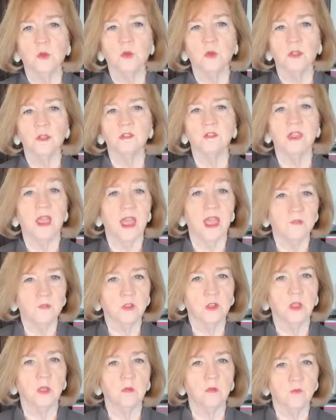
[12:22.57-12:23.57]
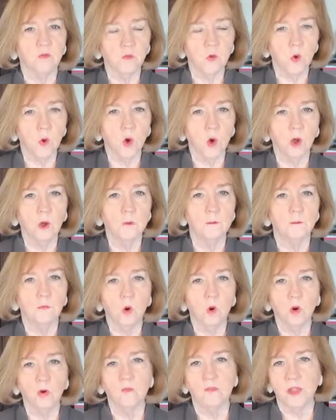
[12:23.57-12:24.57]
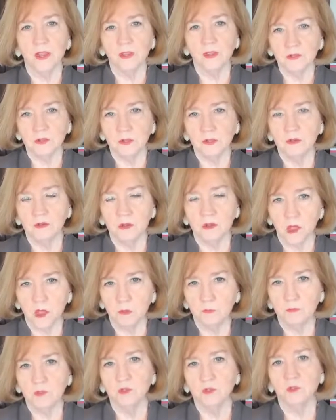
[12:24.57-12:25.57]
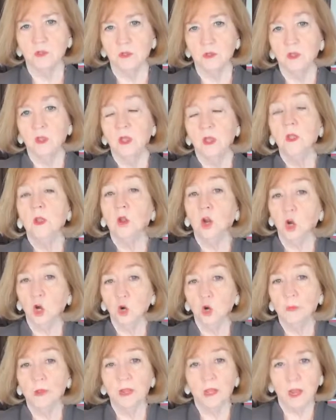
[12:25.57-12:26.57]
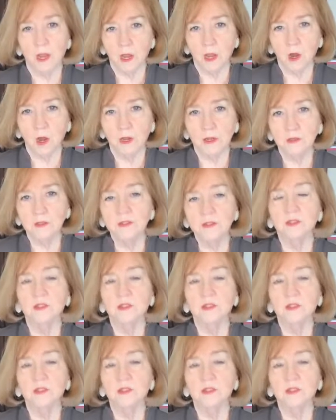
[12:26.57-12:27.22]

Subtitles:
is advocate for more vaccine to come to the urban areas.